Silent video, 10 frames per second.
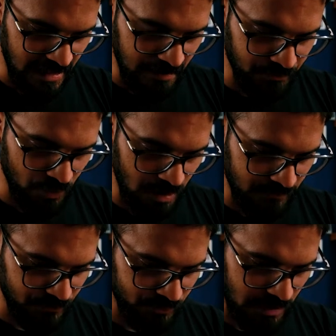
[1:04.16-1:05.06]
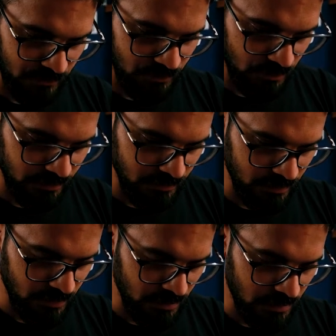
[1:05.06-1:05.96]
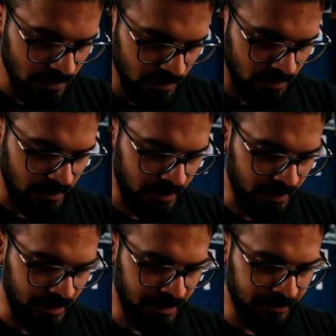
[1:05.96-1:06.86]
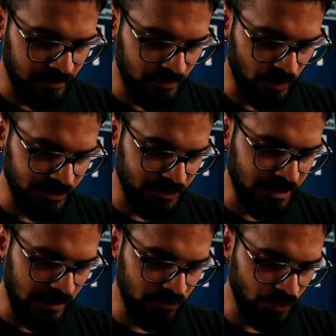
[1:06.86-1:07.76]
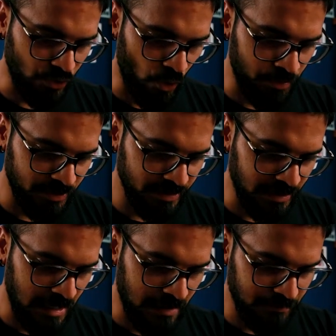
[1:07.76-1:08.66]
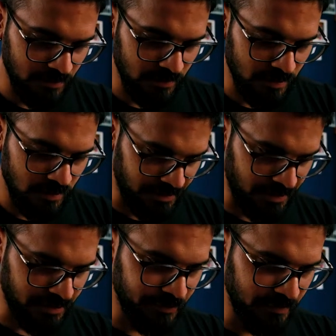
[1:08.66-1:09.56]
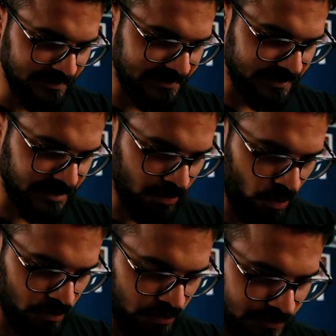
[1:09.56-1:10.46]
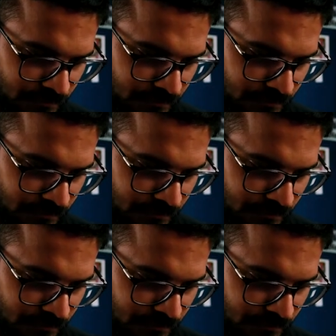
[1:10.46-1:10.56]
app you have to download, and once you download, open the app. Here you will see all those